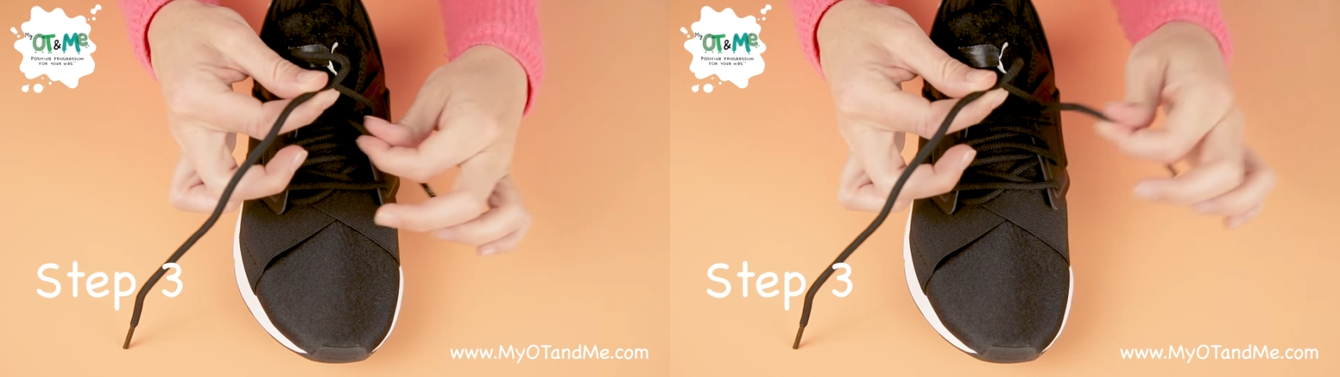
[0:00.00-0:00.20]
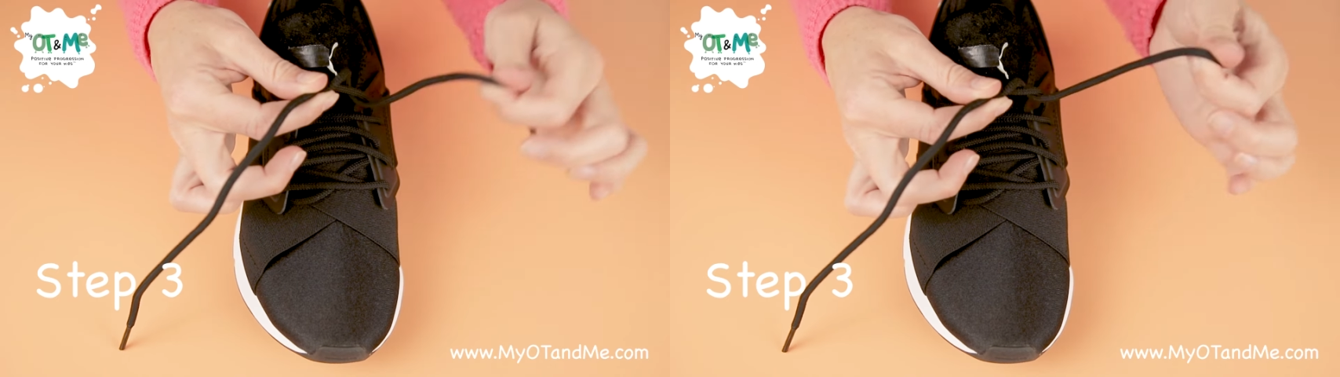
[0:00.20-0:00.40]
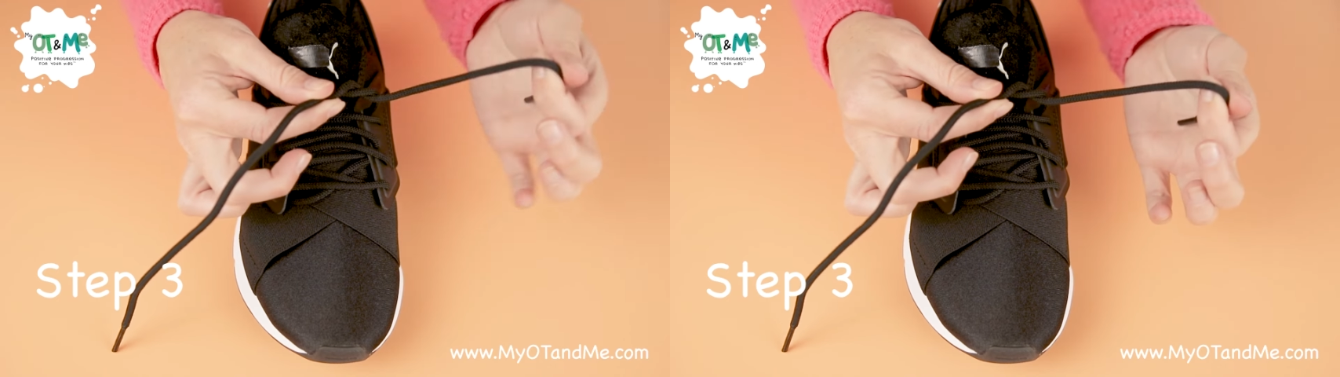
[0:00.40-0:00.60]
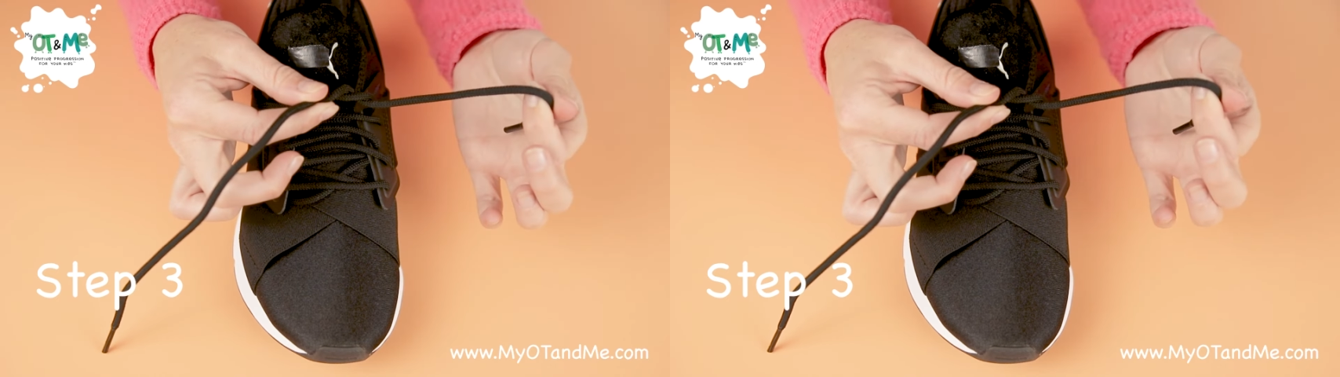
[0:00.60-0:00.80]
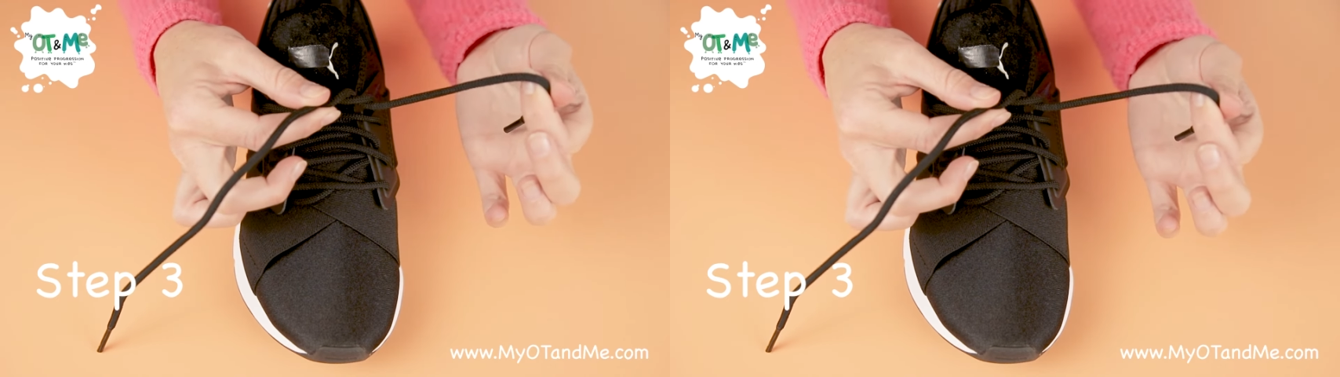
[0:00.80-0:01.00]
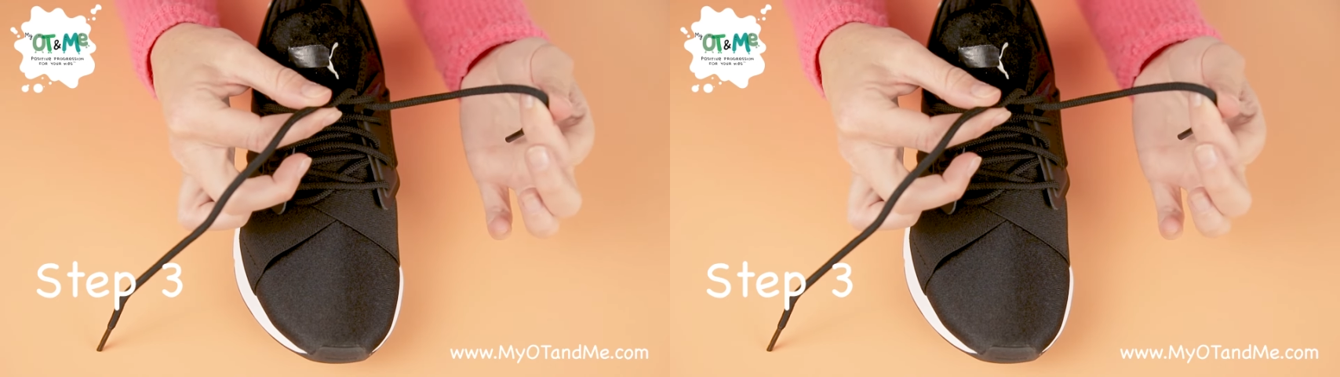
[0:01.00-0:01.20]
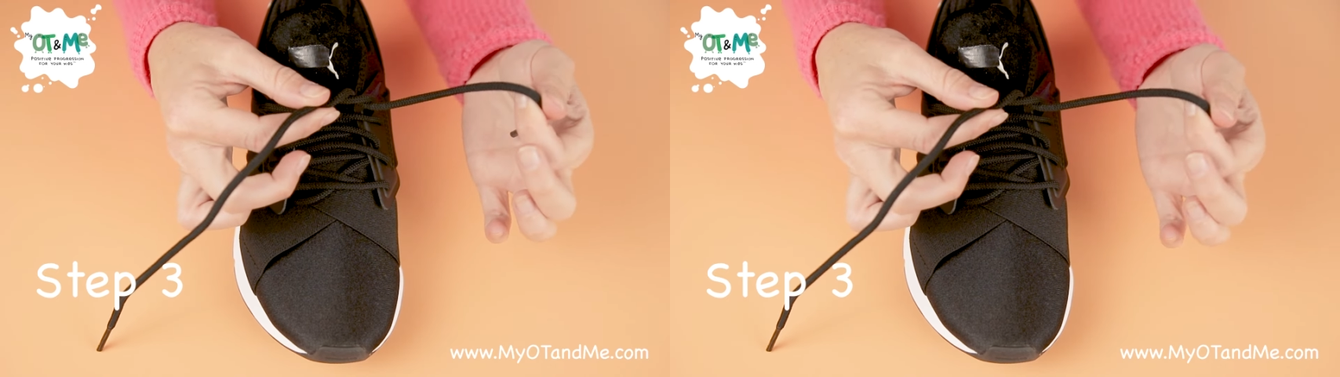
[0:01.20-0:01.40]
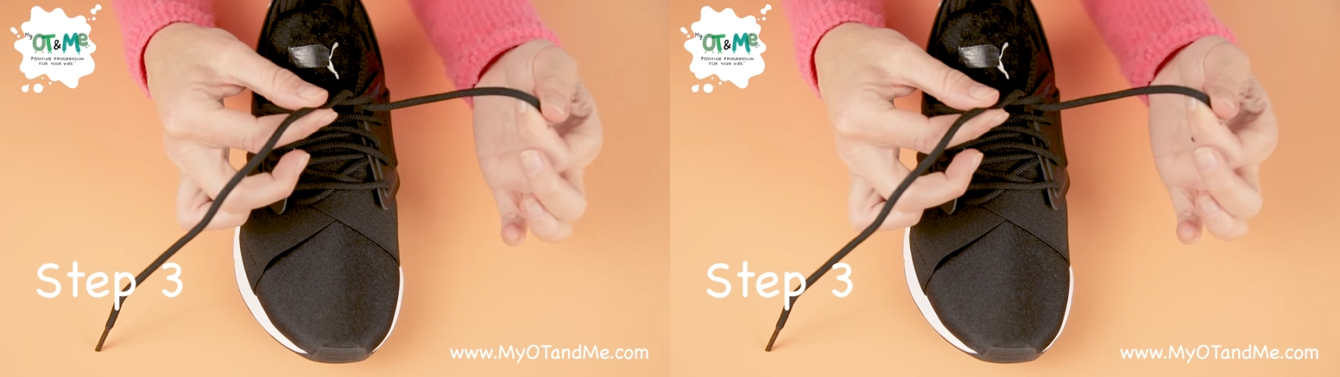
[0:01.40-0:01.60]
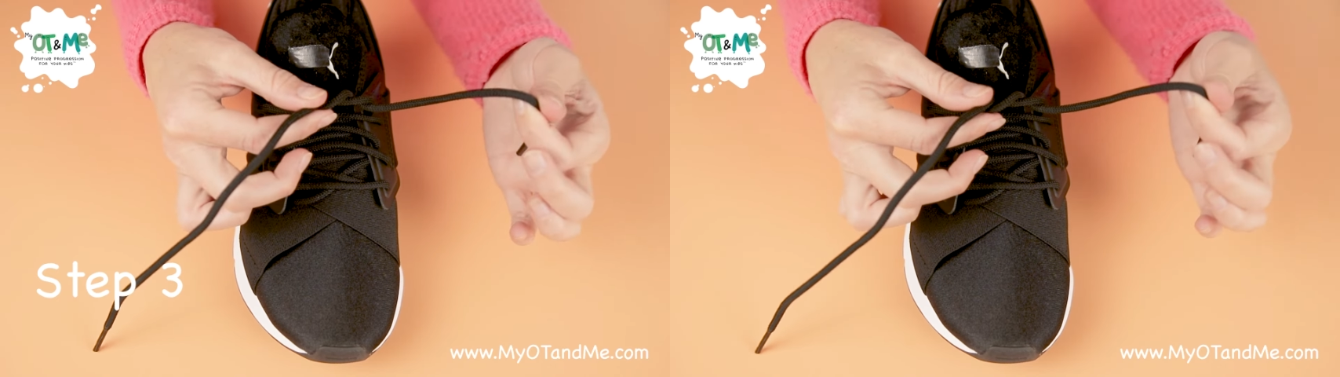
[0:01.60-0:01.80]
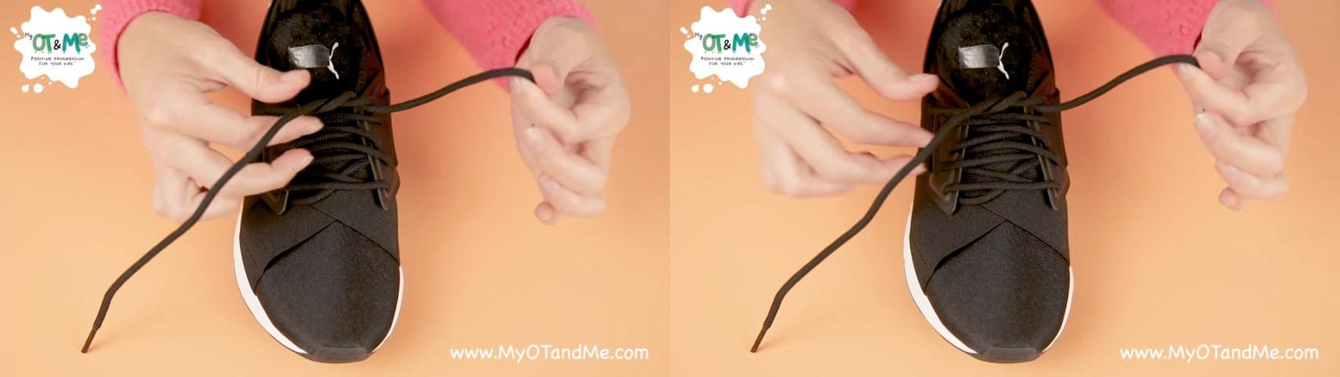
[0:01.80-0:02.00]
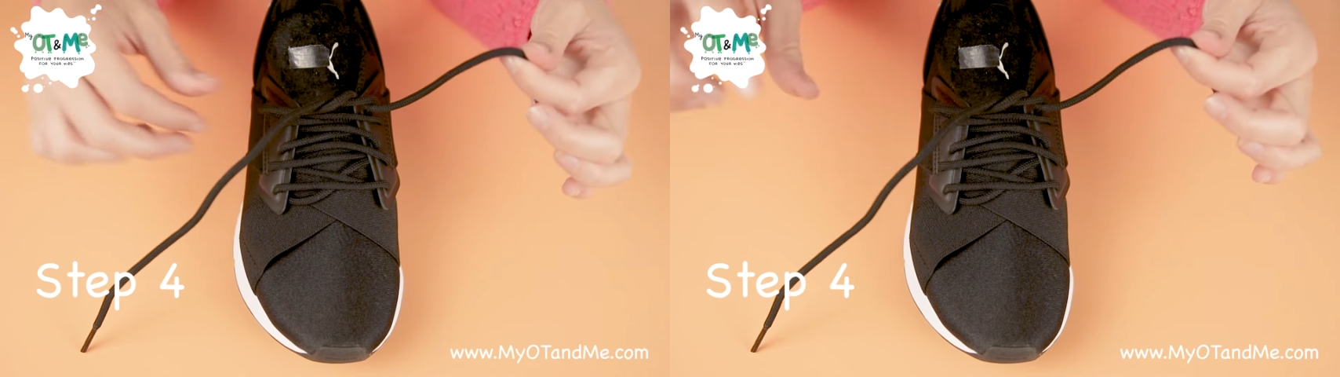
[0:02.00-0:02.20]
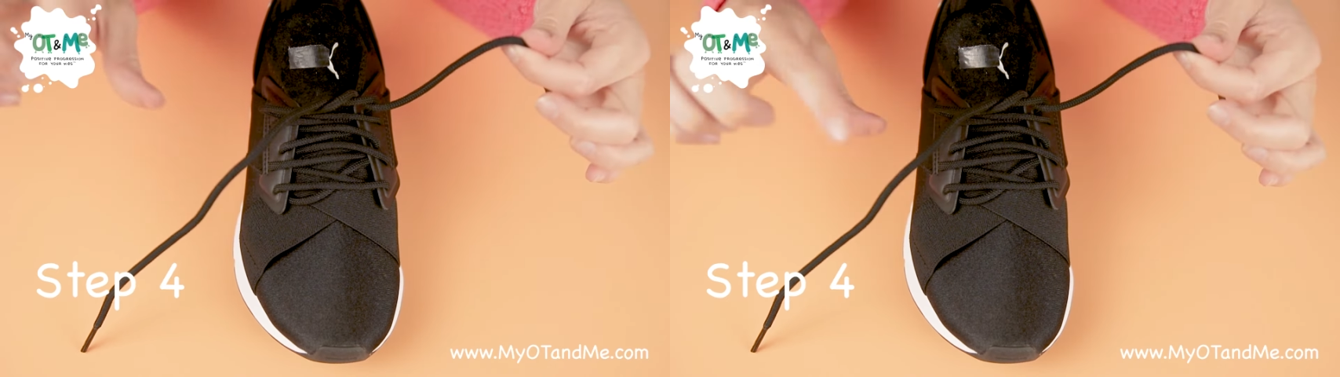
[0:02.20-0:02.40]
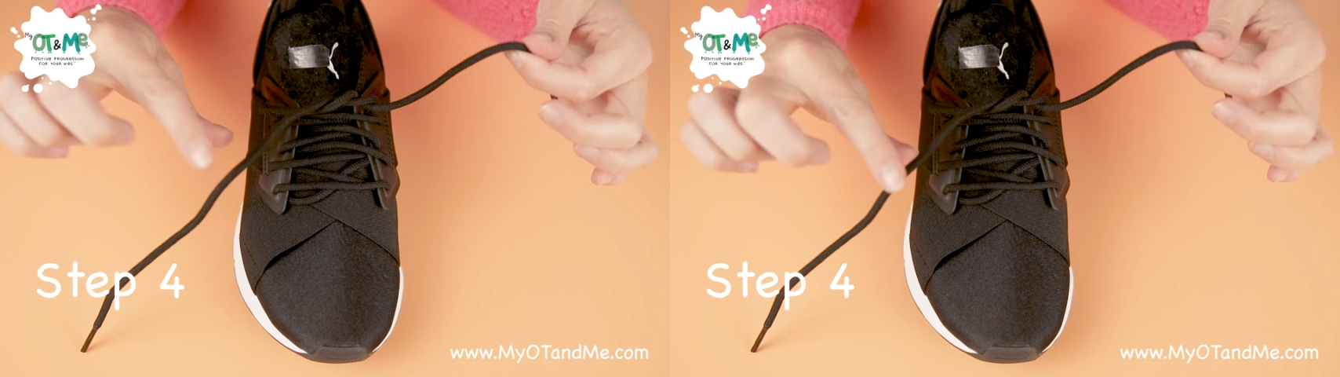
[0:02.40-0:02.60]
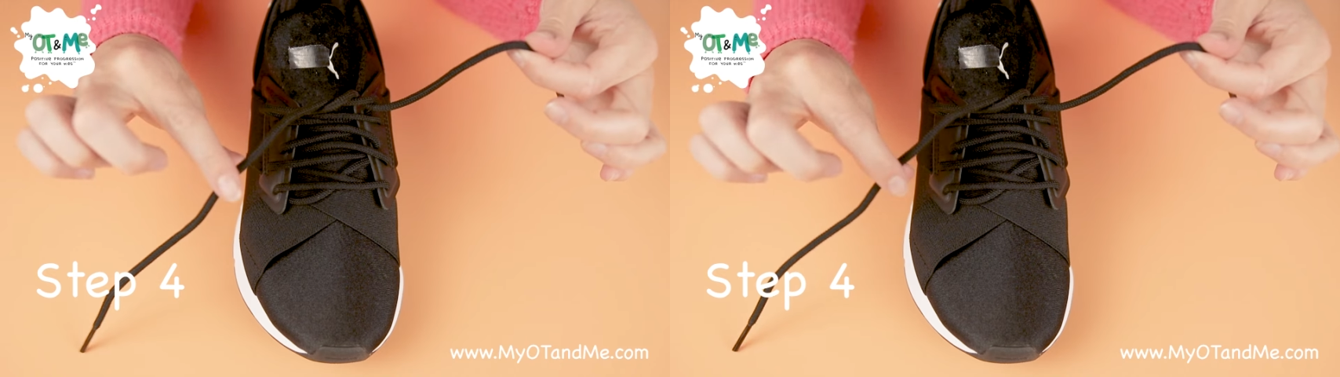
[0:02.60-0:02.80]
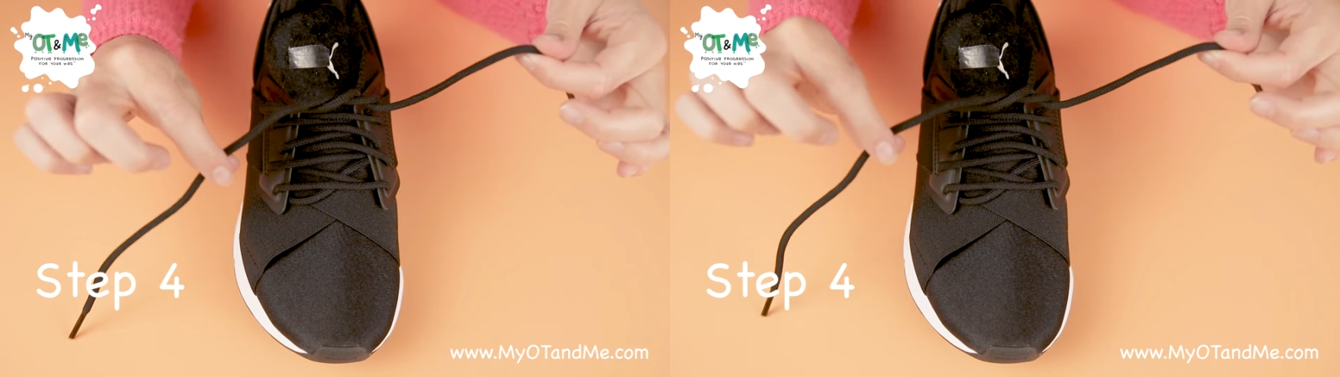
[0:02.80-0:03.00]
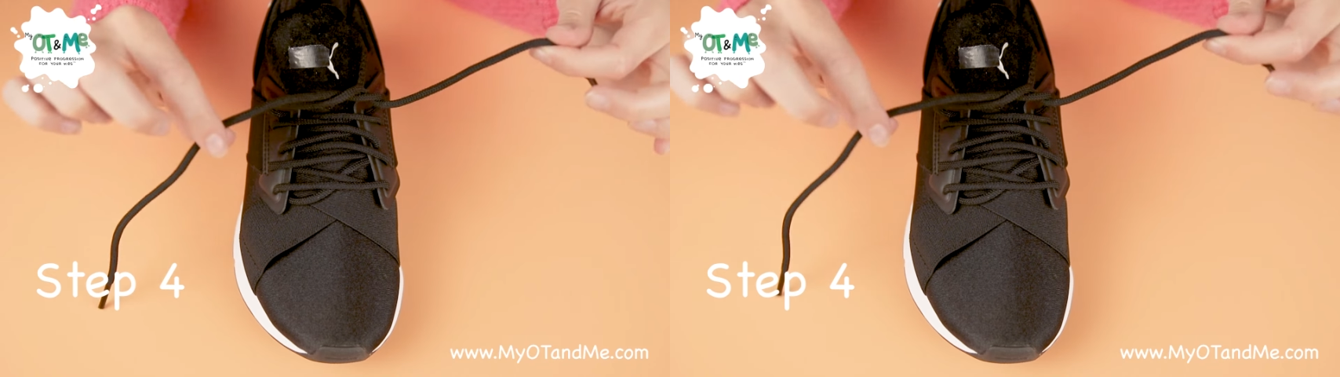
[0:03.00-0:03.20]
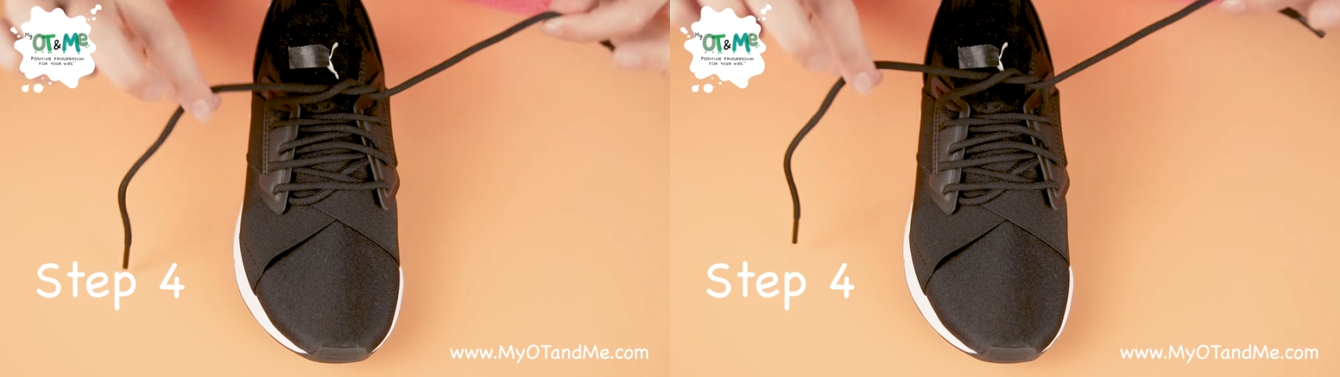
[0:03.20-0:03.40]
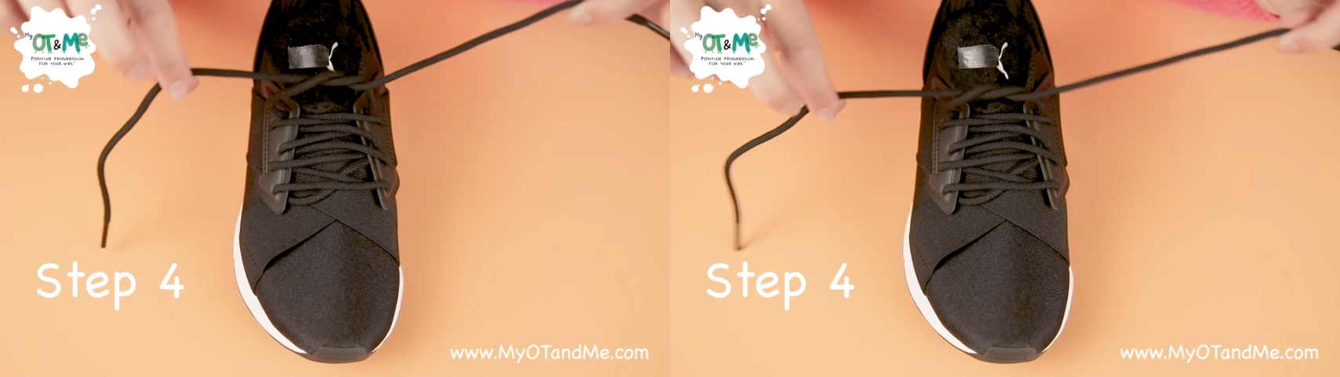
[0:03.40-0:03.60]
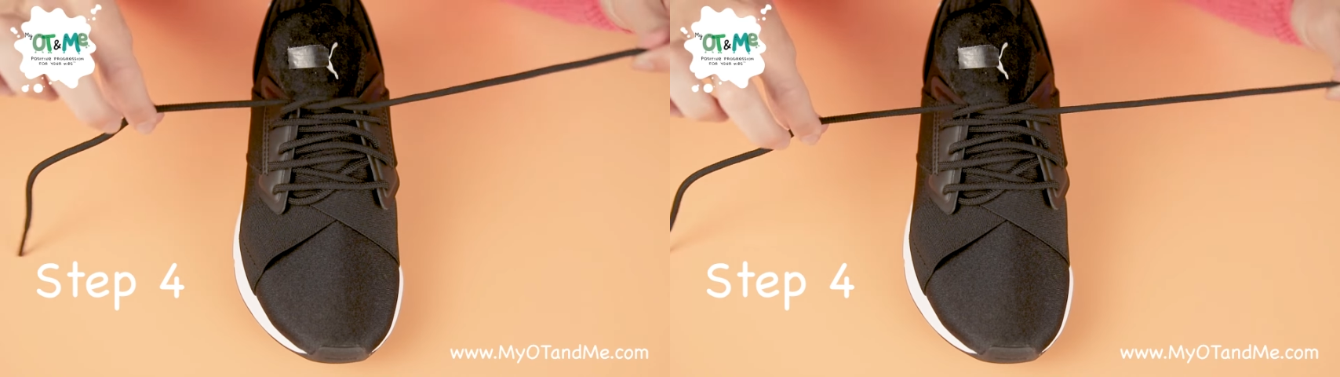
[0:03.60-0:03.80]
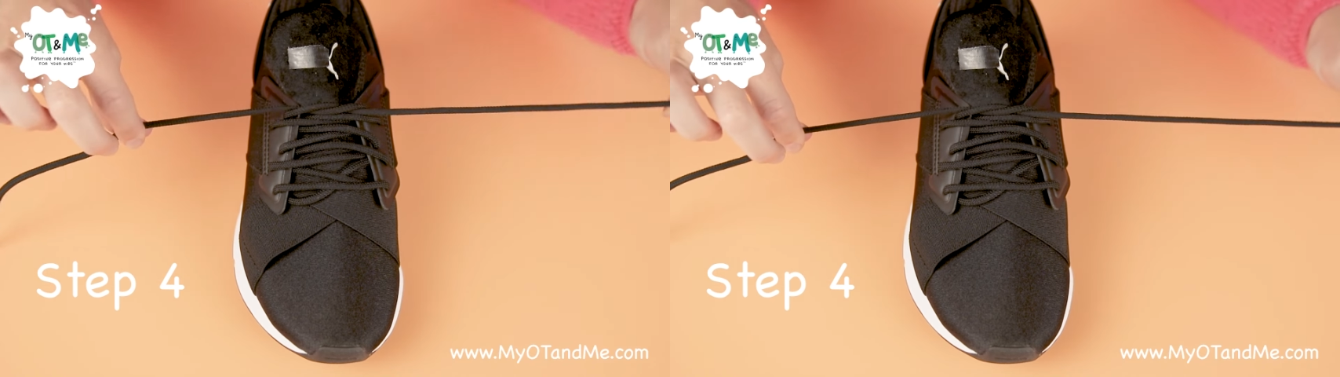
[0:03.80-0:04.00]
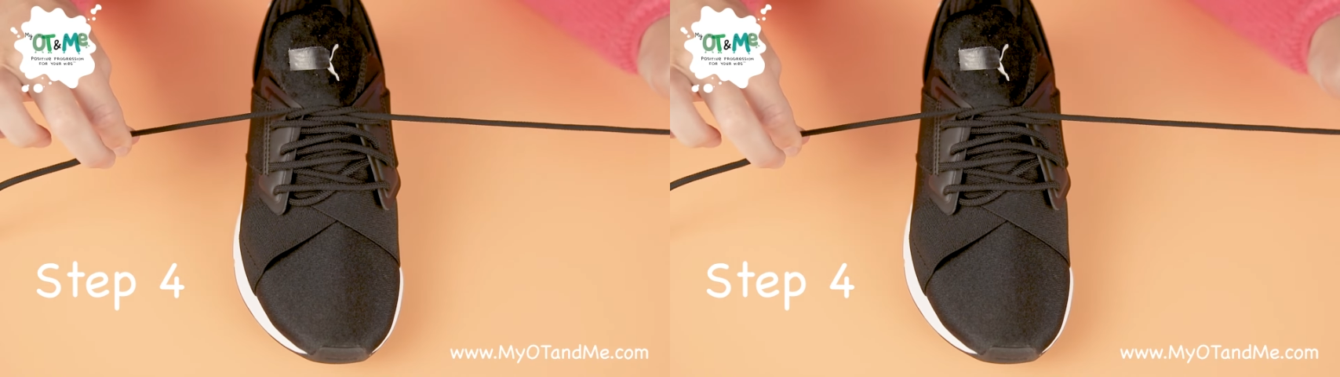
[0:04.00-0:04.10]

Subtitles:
No face is visible, so there are no lips to read.